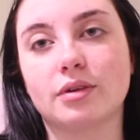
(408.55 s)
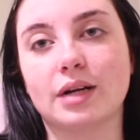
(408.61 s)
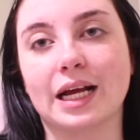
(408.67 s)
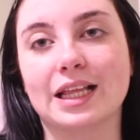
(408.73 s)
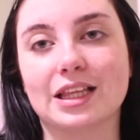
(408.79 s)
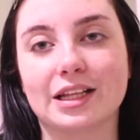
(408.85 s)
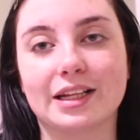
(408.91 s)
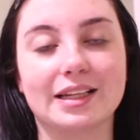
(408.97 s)

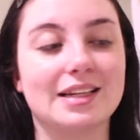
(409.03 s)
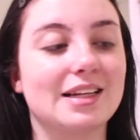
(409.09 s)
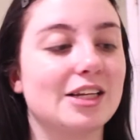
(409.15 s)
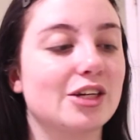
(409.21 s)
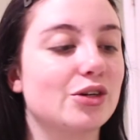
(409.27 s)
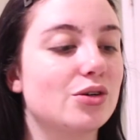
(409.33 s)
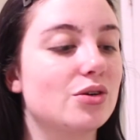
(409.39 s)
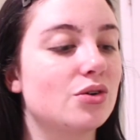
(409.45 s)
like the
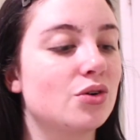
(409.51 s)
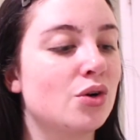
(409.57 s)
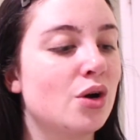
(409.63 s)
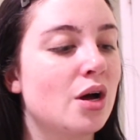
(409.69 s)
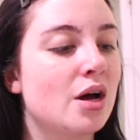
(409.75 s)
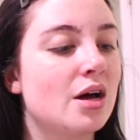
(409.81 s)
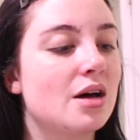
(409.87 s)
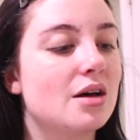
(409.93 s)

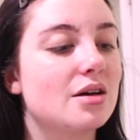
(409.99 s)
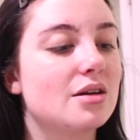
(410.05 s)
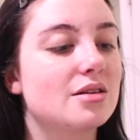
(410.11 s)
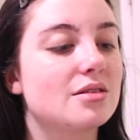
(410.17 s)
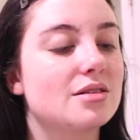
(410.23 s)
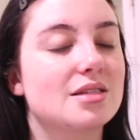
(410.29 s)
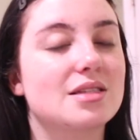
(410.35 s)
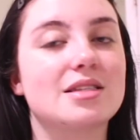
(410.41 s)
little
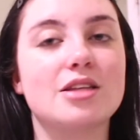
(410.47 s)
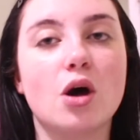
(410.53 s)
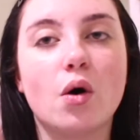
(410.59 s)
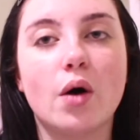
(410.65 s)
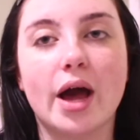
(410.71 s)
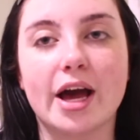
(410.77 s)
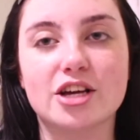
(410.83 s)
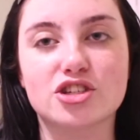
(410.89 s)

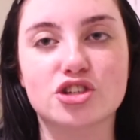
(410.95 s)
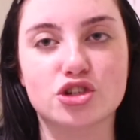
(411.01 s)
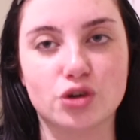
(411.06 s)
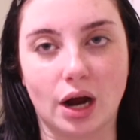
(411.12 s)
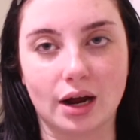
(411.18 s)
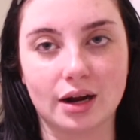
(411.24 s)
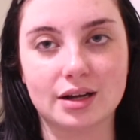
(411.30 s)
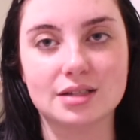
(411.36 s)
snail
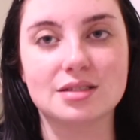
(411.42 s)
extract.